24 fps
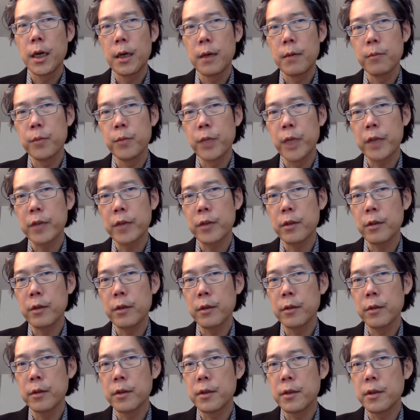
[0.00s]

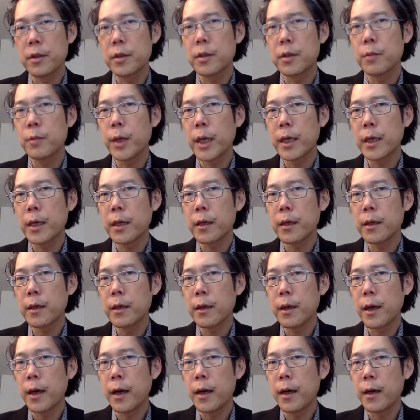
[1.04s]
national
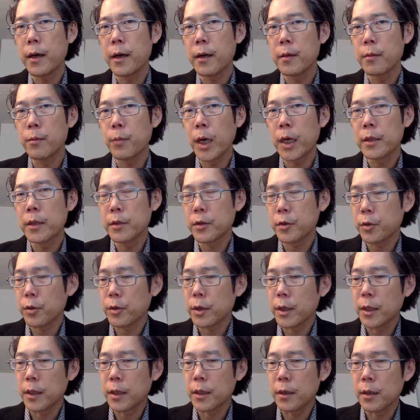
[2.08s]
decision-making and
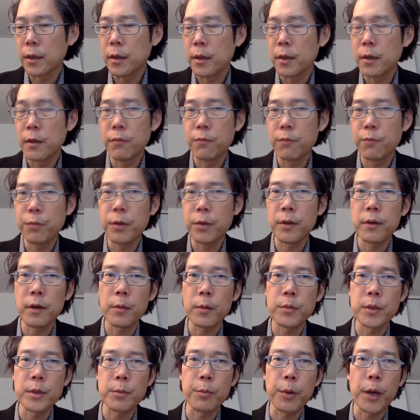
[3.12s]
monitoring of
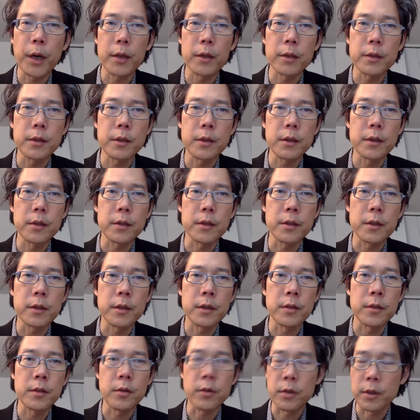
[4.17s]
programs and policies
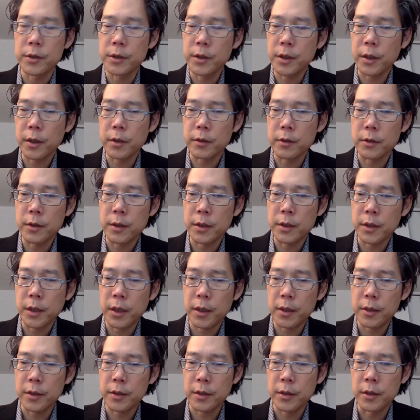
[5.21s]
in early childhood
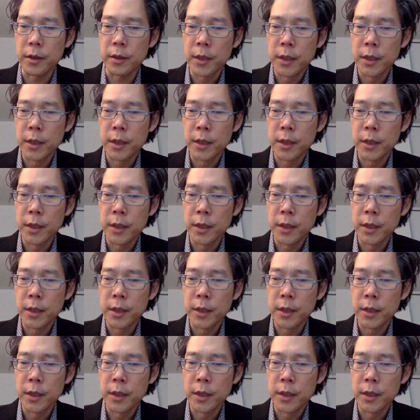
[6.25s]
education.